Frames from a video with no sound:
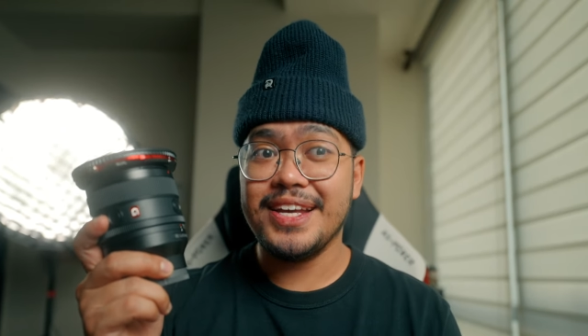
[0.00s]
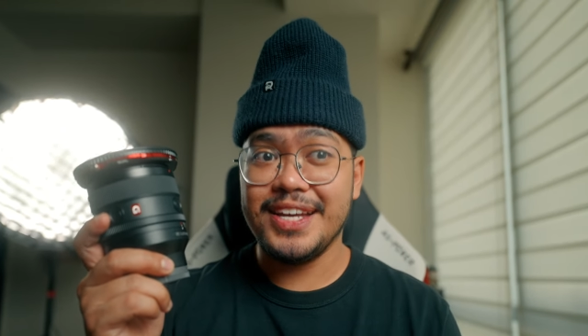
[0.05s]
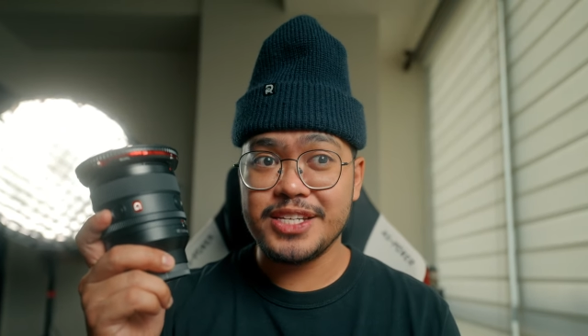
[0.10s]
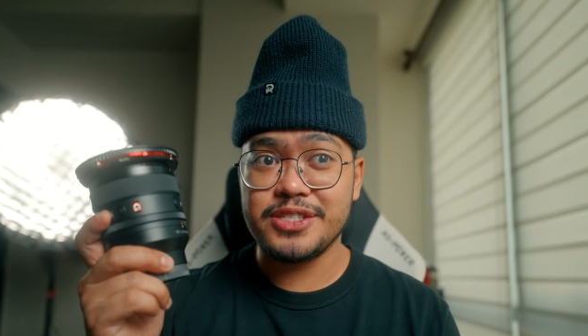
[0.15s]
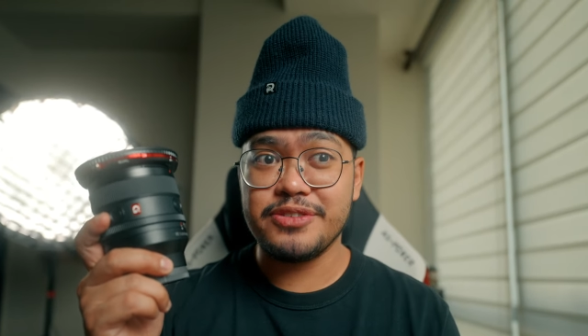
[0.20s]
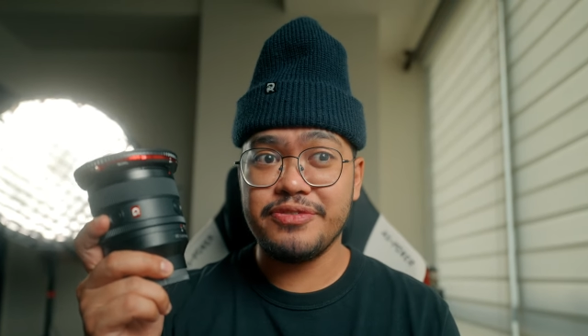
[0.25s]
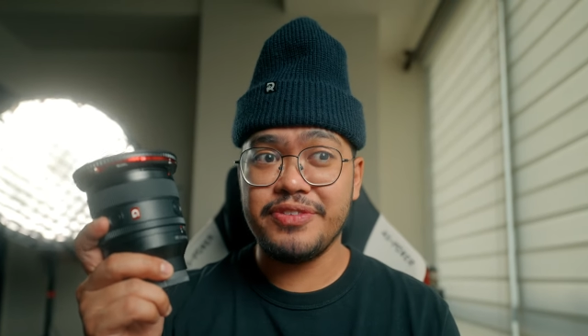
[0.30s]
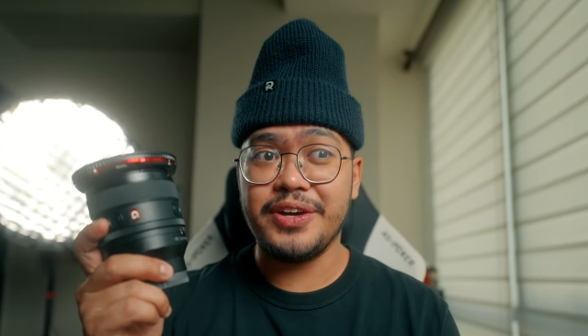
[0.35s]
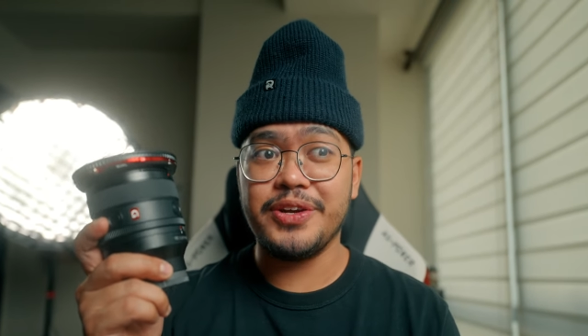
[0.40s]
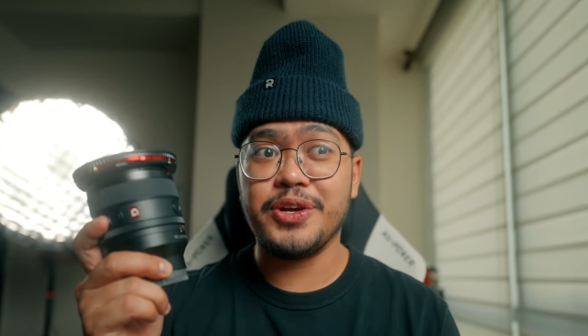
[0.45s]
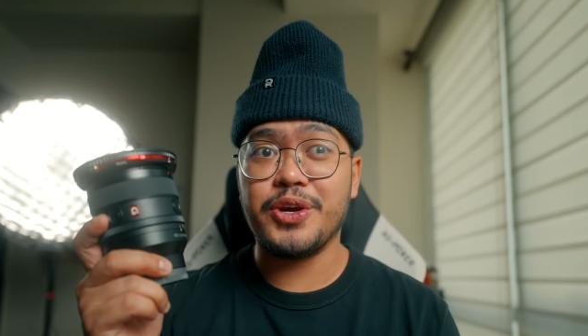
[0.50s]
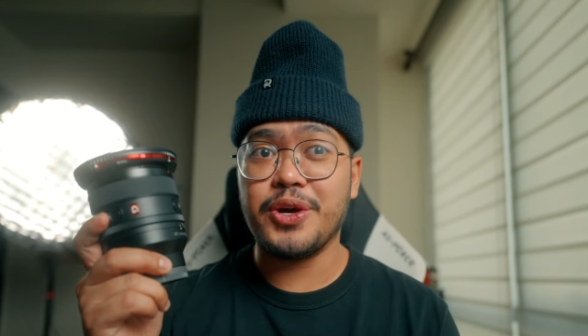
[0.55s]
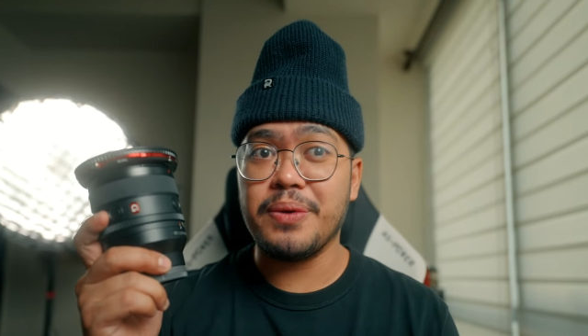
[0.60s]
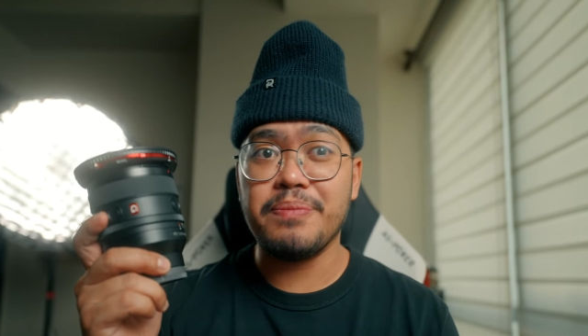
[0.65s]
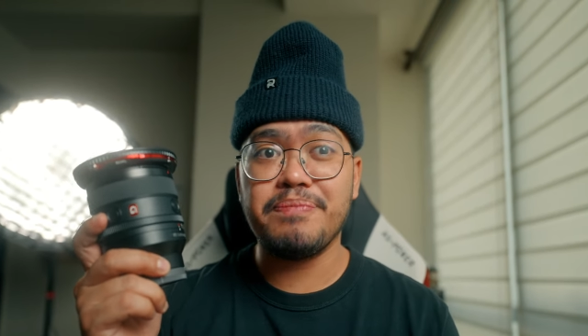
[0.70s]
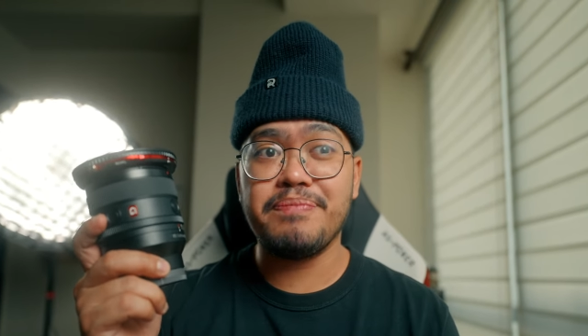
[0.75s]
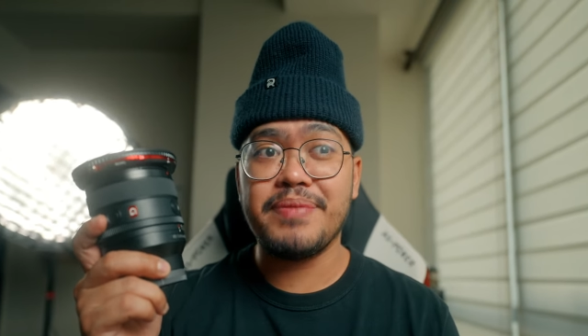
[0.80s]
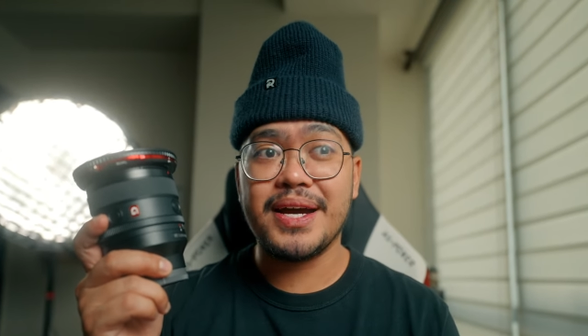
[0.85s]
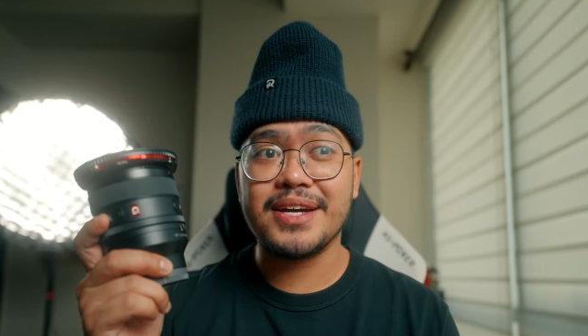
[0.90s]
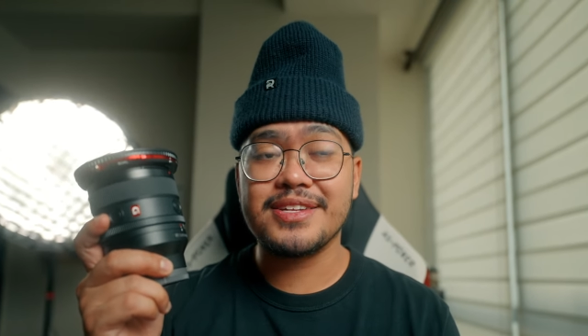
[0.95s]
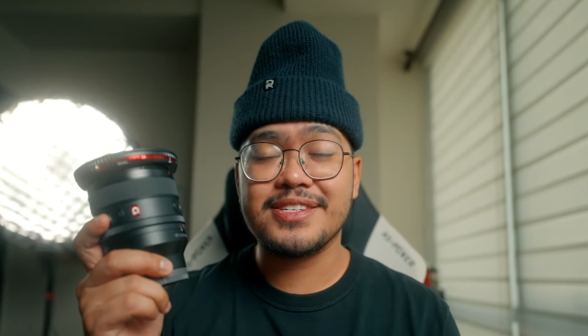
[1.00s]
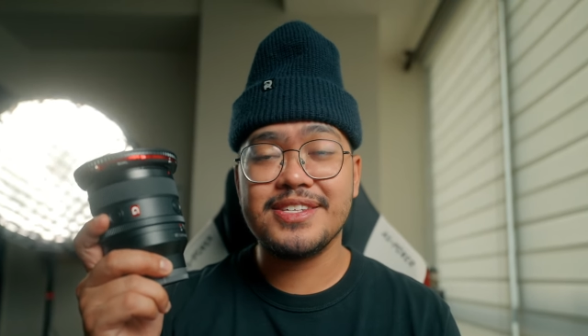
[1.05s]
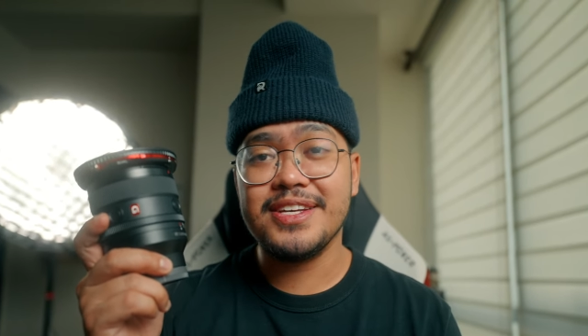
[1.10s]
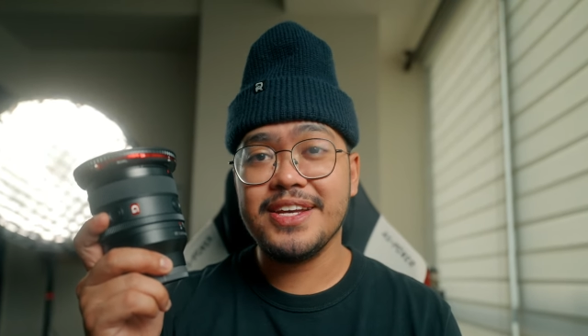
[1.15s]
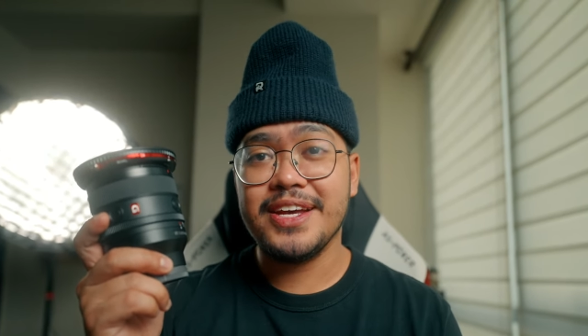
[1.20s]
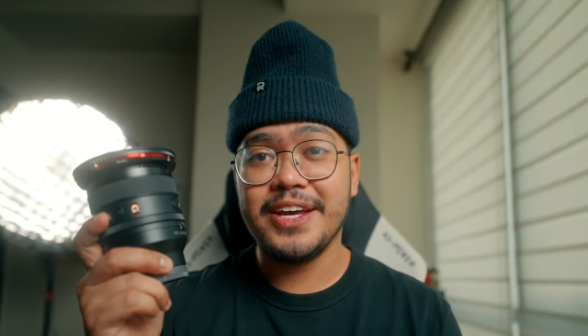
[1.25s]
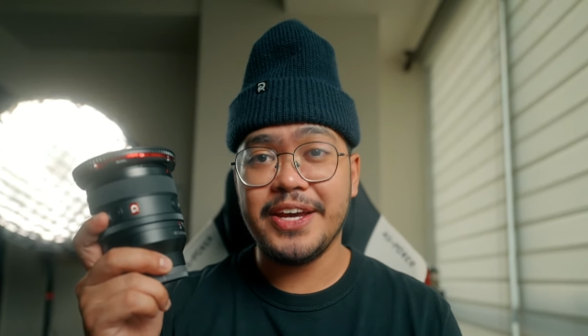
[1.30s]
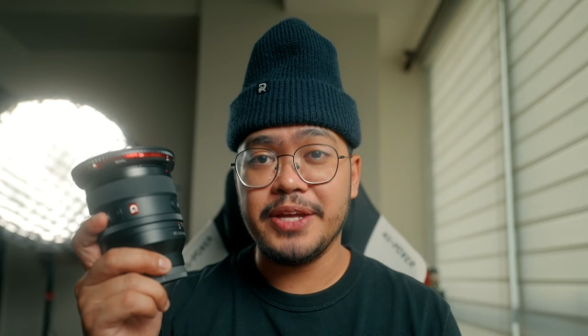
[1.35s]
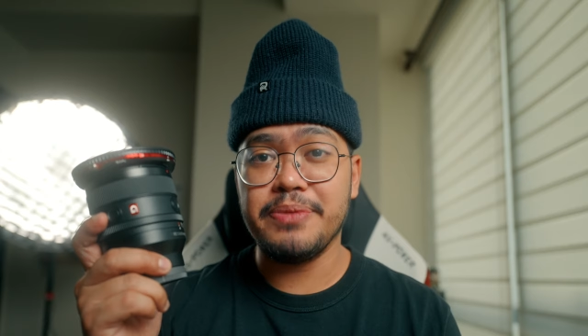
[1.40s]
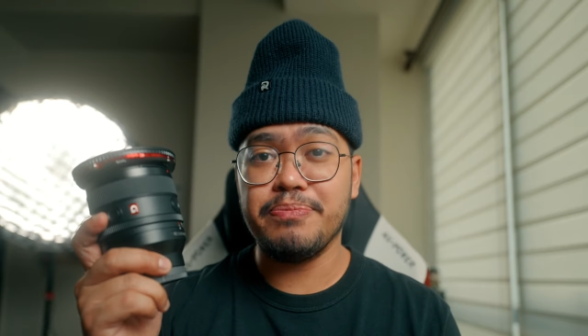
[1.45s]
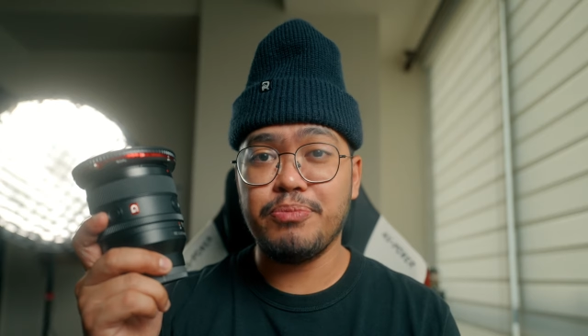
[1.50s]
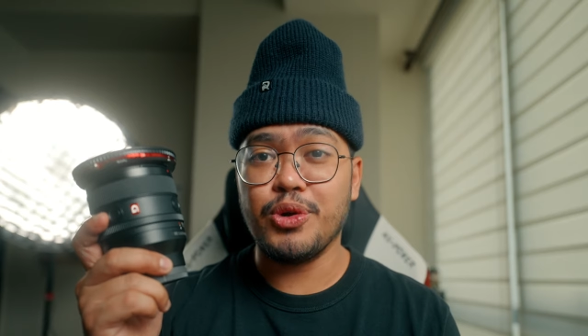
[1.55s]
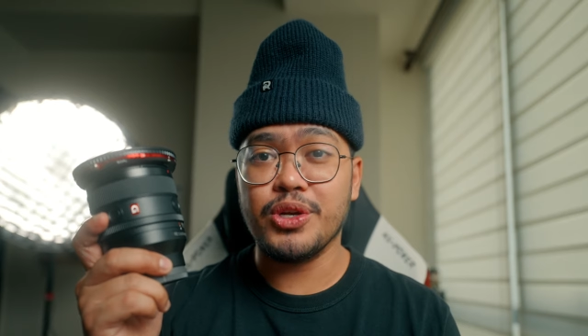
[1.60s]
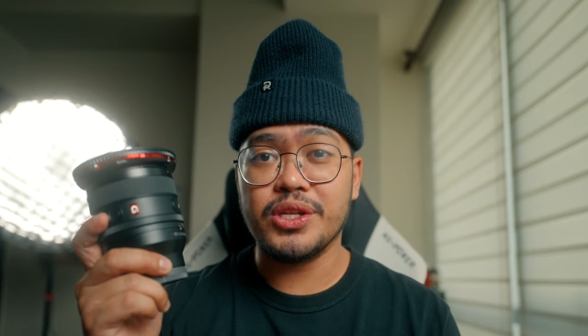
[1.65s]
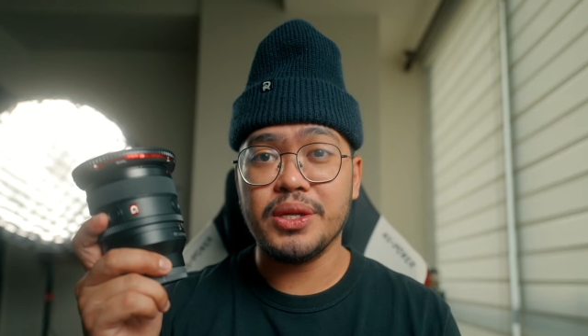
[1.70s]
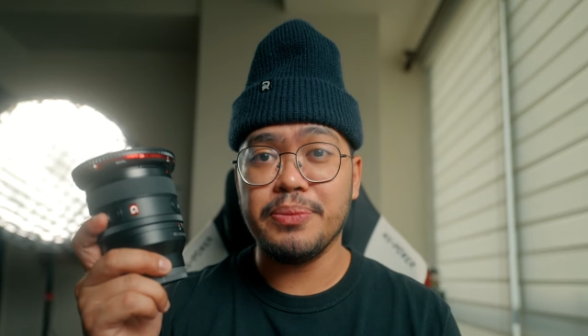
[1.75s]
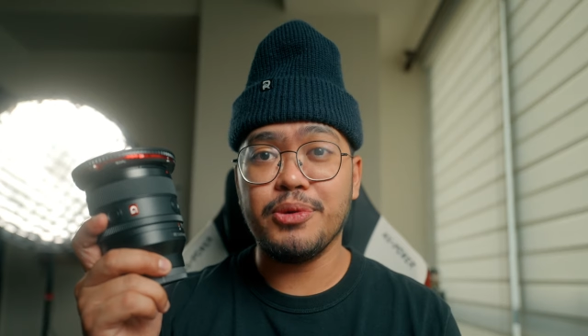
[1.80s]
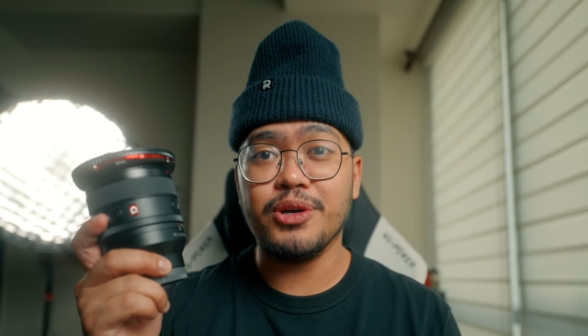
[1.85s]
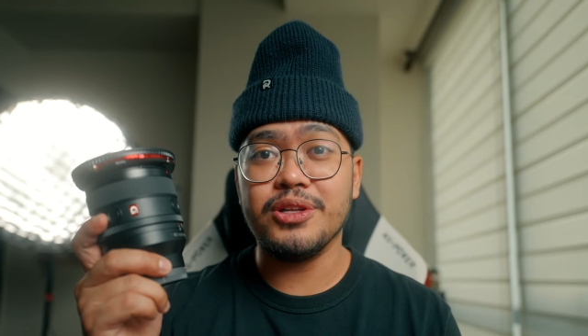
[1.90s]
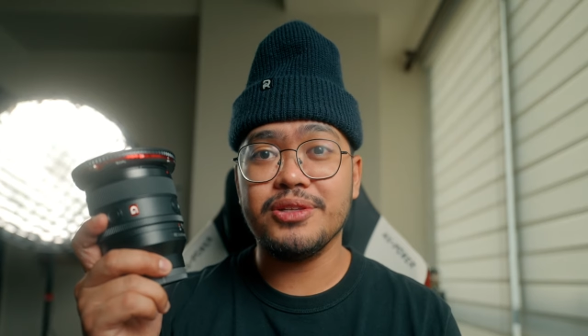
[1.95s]
is very compact and
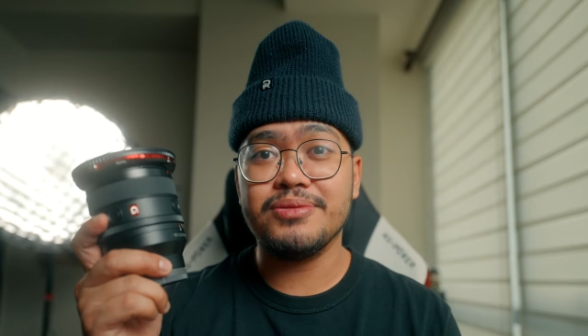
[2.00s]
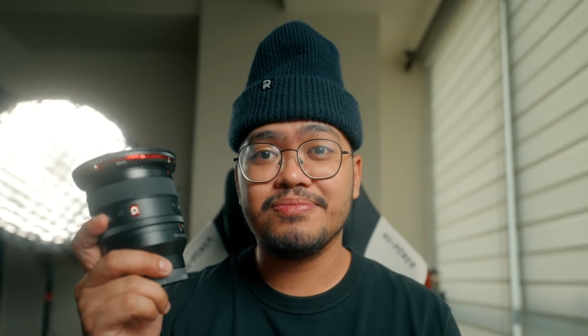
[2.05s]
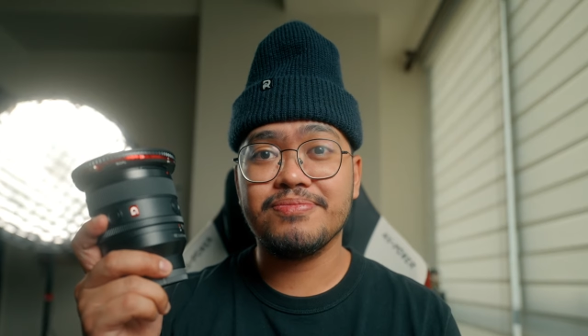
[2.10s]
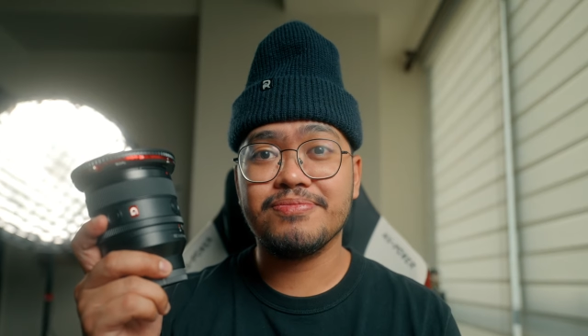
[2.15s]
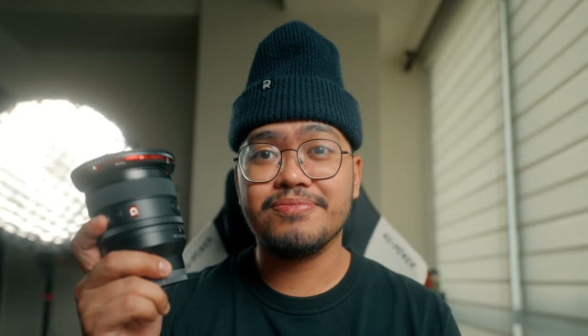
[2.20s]
portable.